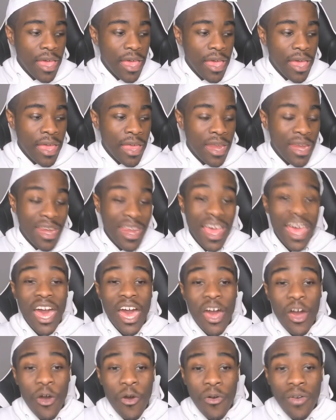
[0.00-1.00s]
And
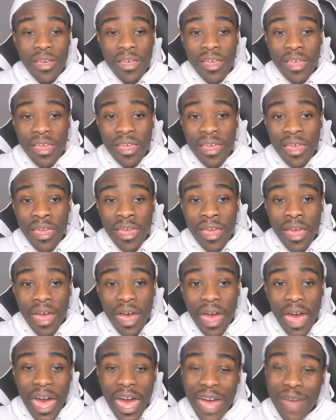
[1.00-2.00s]
now
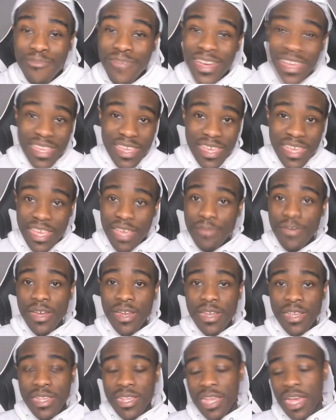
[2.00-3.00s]
I might get hit by
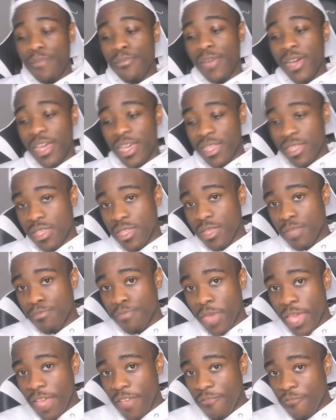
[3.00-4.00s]
this. I might have to
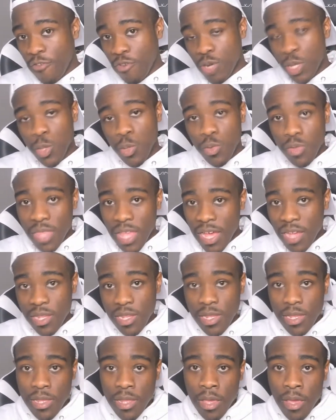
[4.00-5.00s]
pay
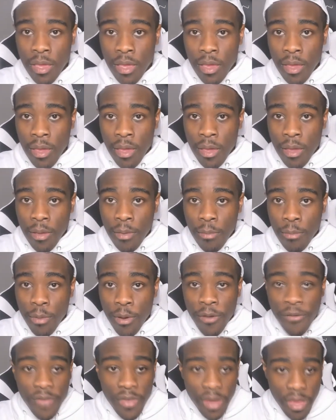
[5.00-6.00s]
42,000
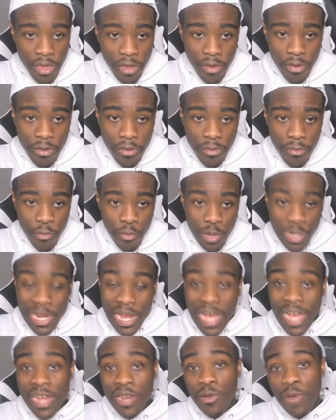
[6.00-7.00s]
per video, which
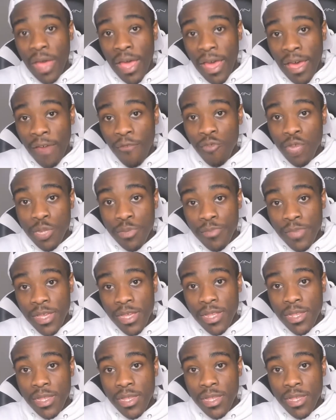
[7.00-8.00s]
I don't have, which
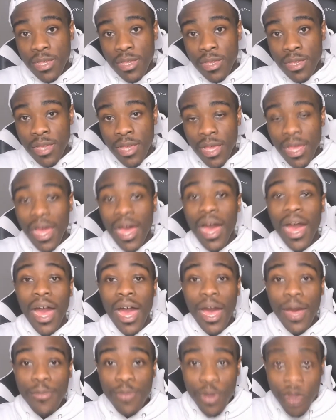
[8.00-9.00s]
means
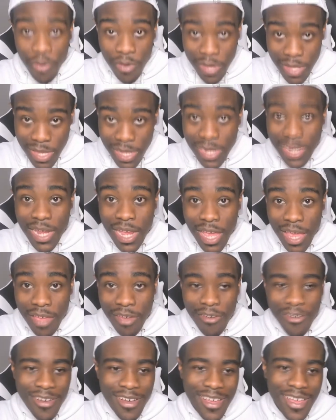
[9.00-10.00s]
I'm going to
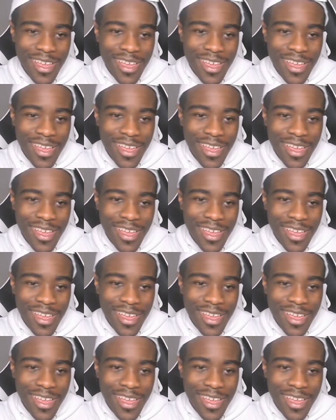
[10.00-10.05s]
jail.